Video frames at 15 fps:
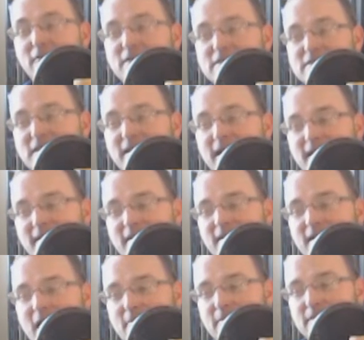was a lot of the
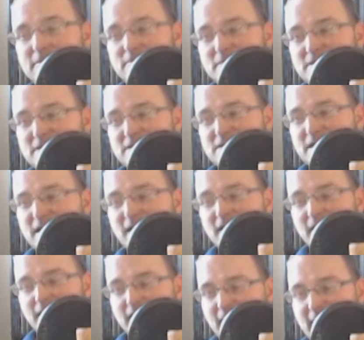comments was just
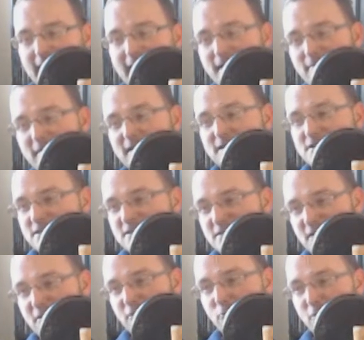animations
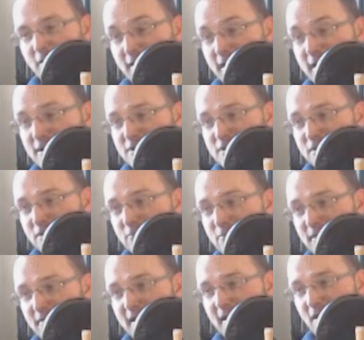were an issue,
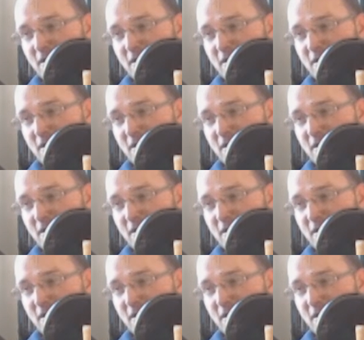but they